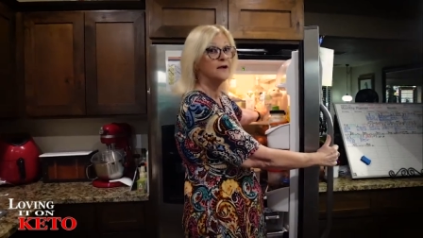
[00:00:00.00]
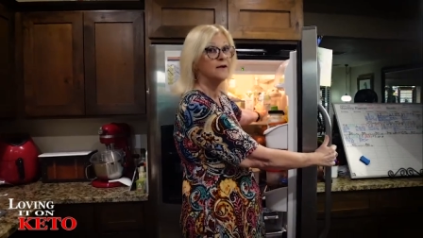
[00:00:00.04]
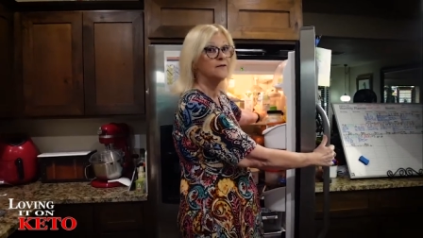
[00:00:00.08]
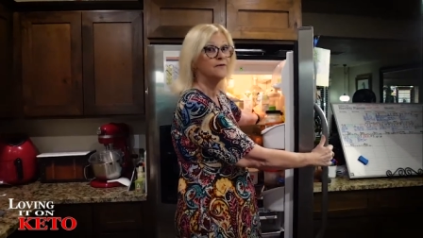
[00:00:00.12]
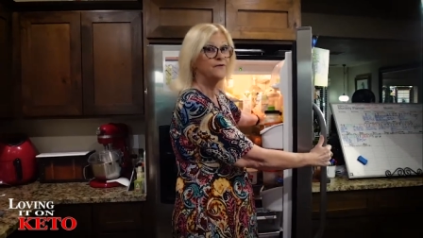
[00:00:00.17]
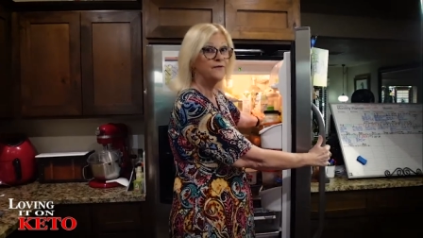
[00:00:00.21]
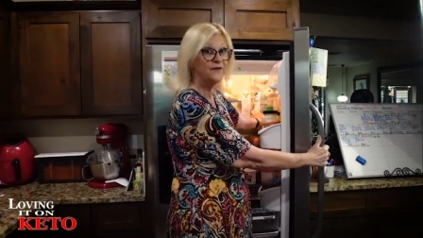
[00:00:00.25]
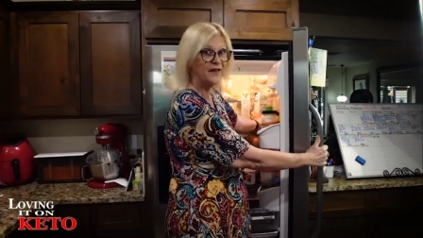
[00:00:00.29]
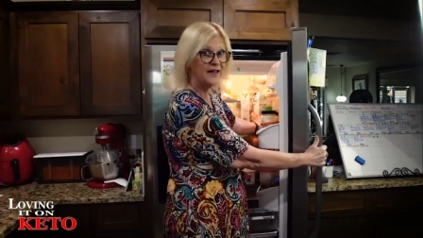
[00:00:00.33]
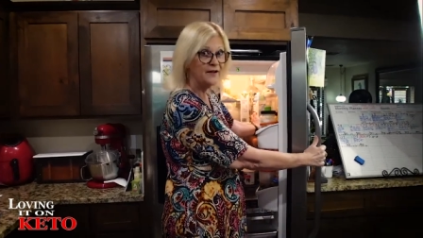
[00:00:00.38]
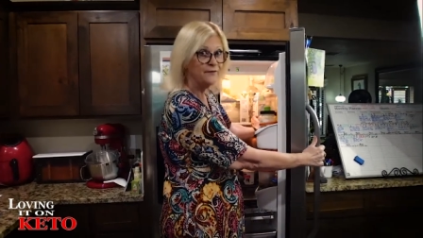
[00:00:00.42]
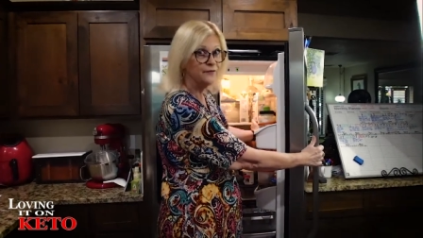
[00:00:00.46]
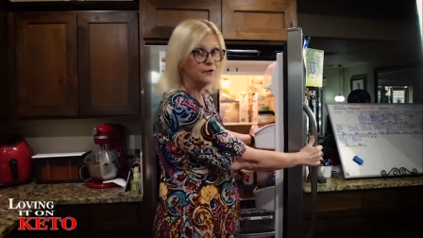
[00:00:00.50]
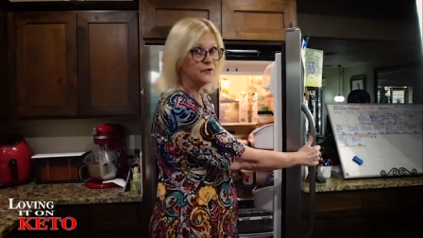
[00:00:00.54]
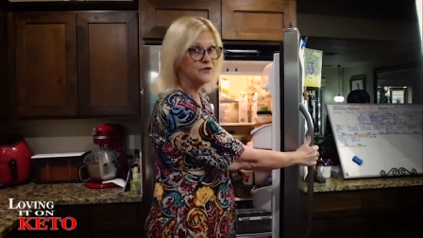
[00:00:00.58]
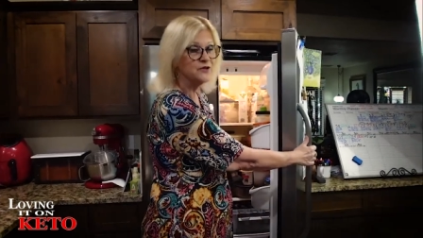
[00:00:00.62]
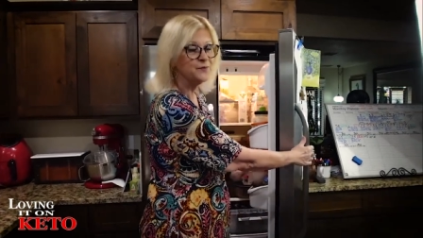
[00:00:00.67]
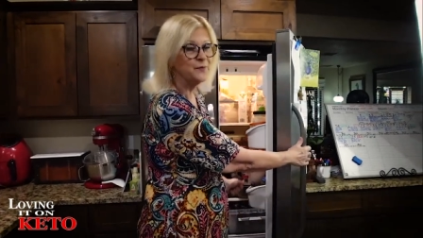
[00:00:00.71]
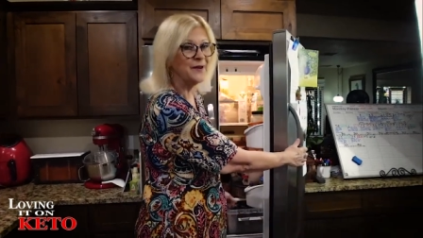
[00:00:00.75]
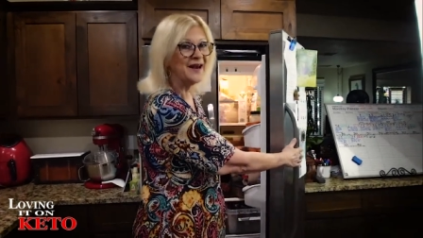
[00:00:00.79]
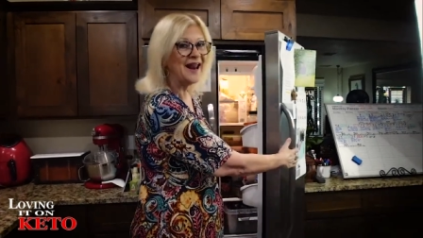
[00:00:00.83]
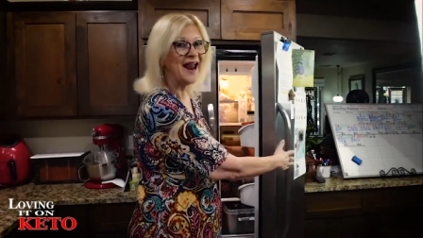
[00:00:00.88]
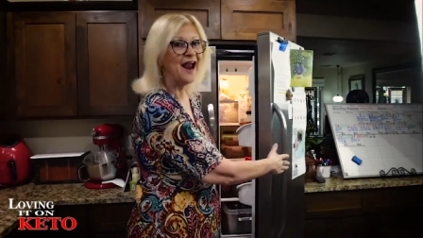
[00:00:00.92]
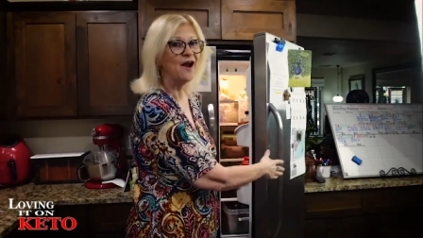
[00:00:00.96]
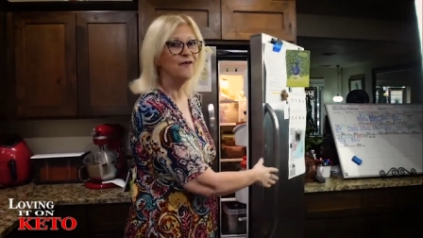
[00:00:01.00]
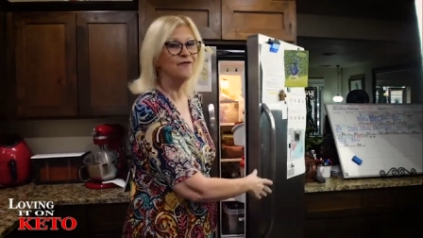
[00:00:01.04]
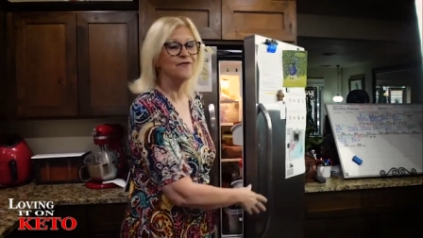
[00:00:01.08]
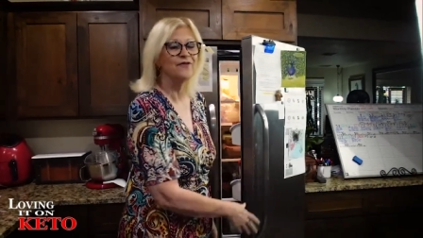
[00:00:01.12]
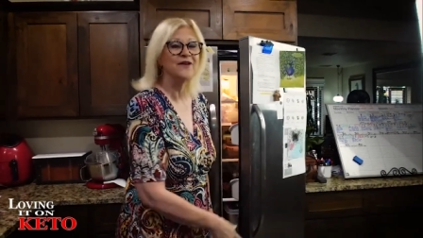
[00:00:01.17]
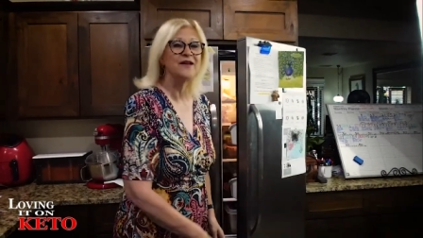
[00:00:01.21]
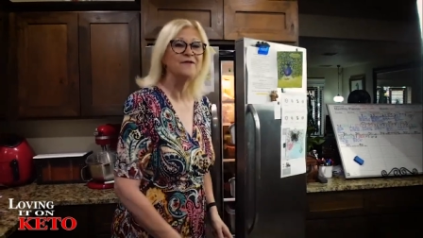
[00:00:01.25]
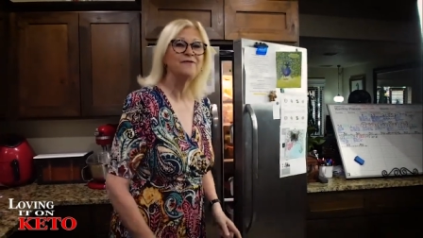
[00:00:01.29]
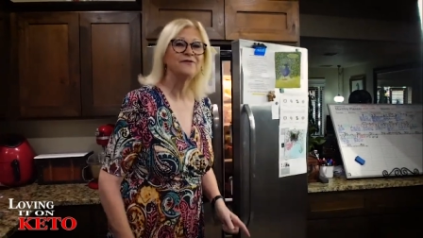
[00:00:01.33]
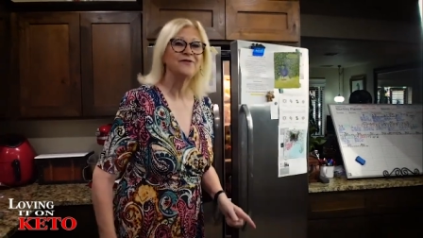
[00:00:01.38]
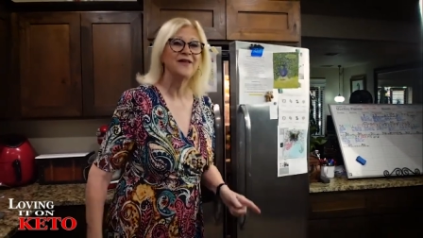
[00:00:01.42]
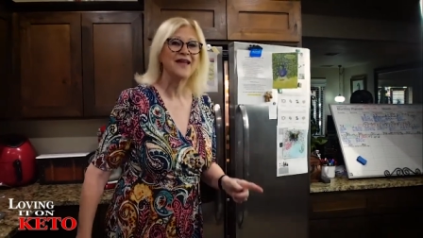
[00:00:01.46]
flavors, but
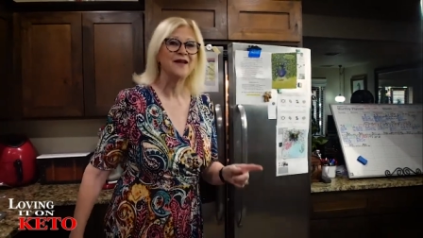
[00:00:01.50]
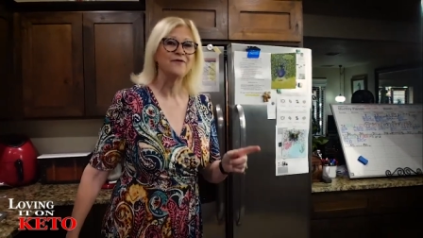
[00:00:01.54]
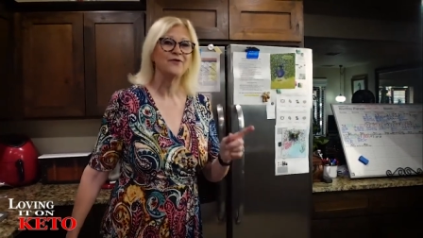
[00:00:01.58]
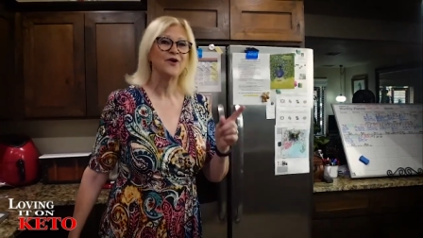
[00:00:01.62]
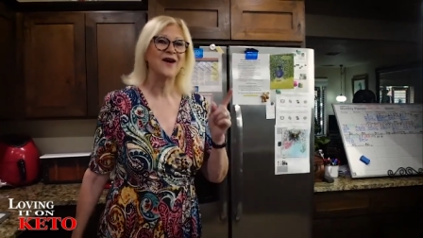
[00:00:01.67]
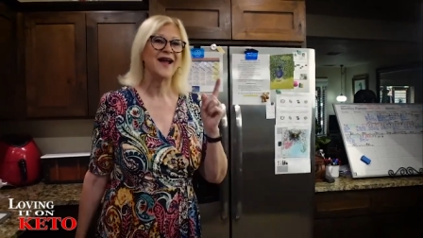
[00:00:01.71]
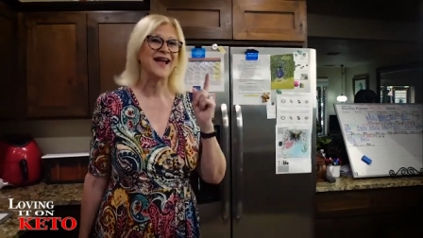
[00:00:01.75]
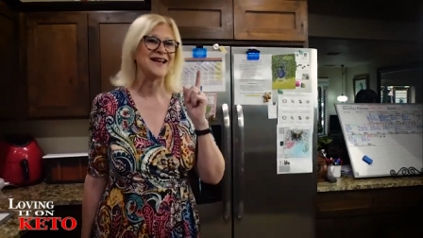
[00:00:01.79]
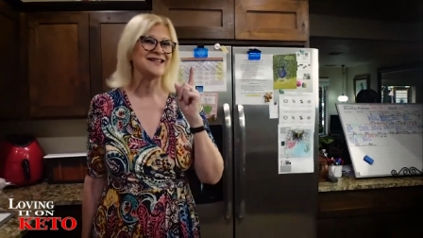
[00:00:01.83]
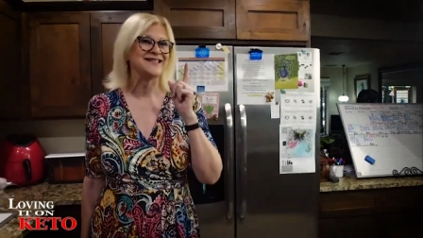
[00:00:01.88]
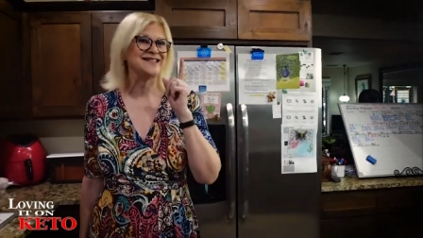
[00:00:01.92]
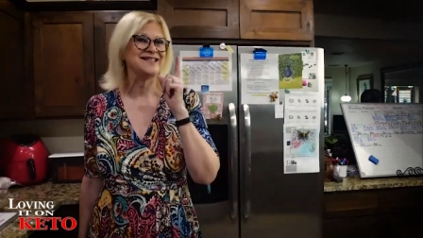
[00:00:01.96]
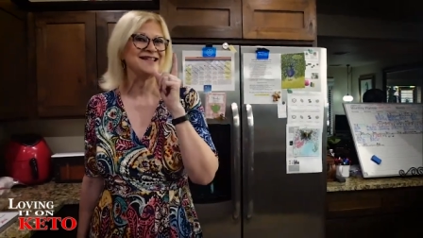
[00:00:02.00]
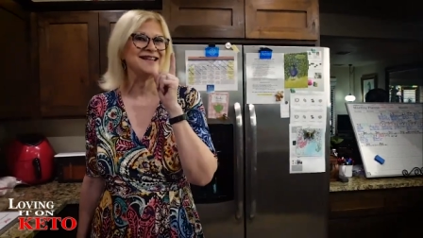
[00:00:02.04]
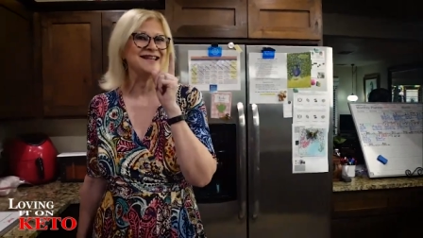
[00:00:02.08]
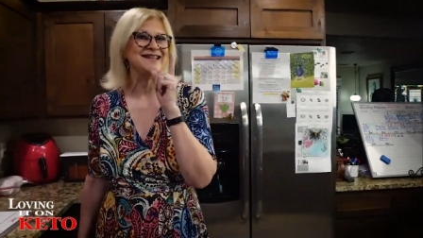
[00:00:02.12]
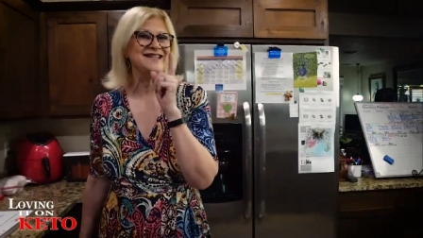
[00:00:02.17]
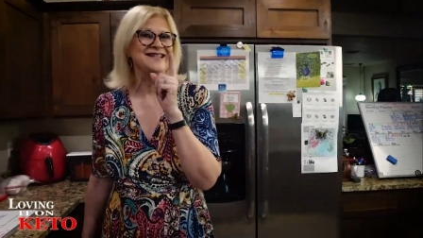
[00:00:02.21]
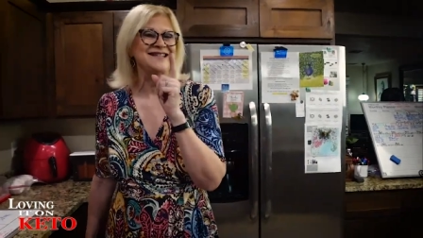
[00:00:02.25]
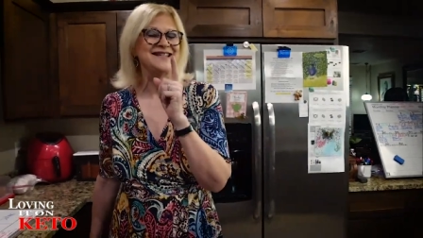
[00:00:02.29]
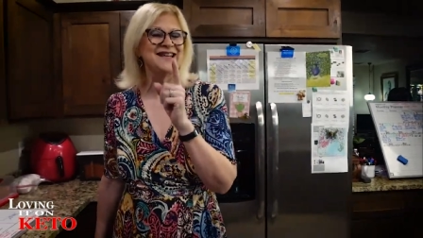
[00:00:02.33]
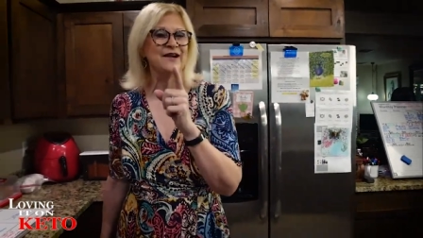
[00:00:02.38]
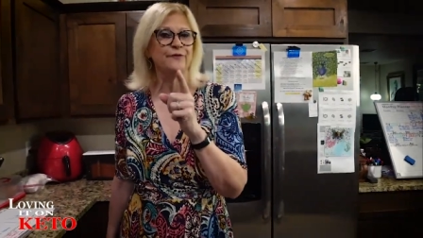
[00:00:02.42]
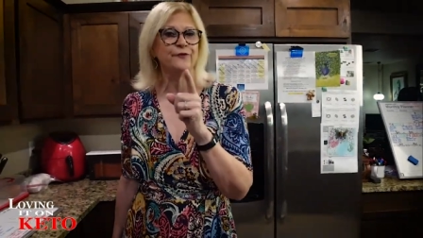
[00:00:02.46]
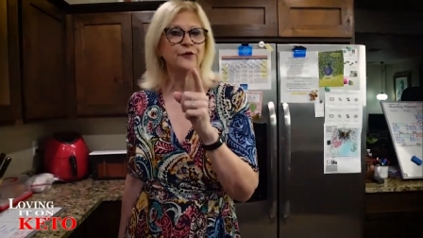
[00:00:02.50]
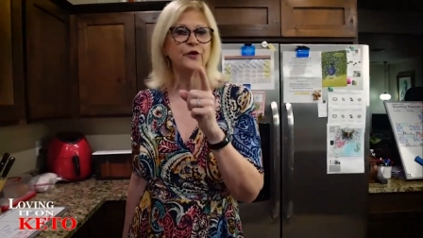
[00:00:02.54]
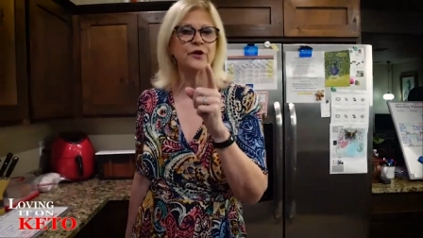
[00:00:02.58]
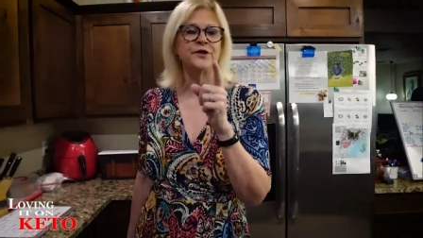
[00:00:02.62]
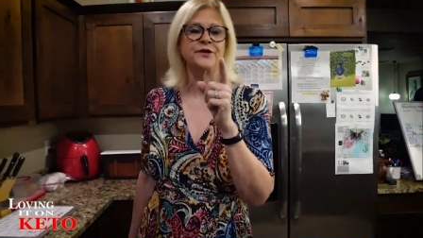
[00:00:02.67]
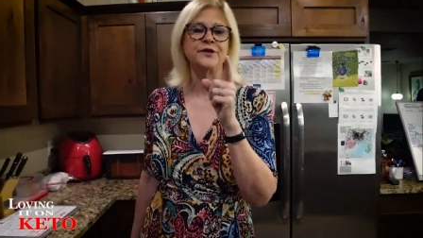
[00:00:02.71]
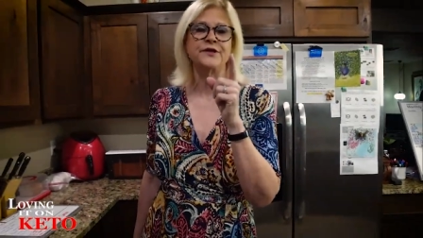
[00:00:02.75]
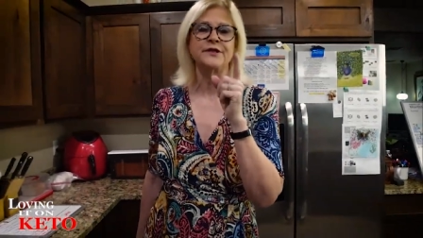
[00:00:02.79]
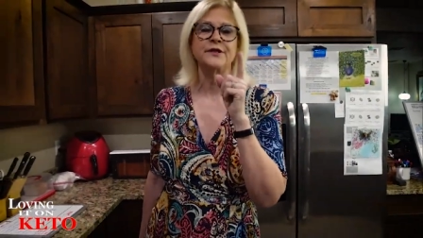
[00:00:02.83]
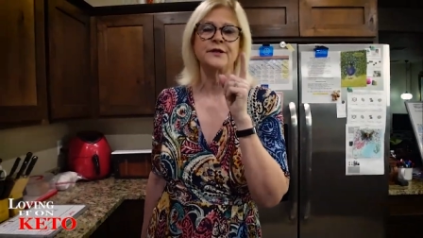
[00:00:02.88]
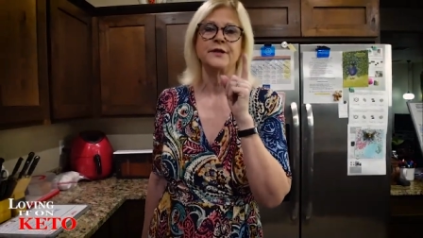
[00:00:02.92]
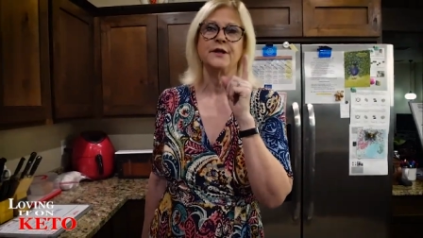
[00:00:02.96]
every flavor has a
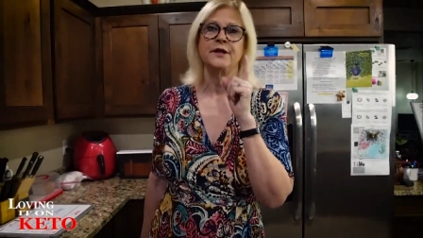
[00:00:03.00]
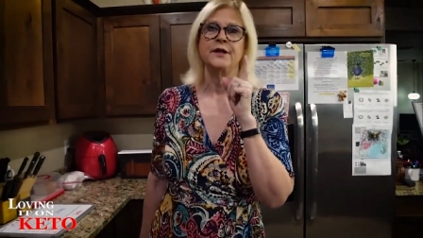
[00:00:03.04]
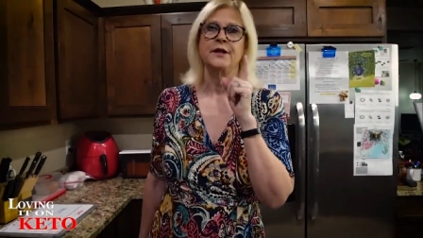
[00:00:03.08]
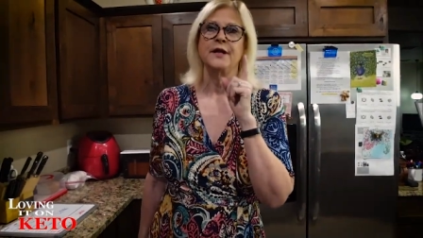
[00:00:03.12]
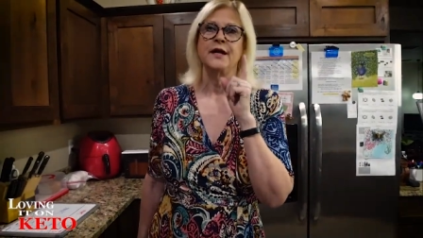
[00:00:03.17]
different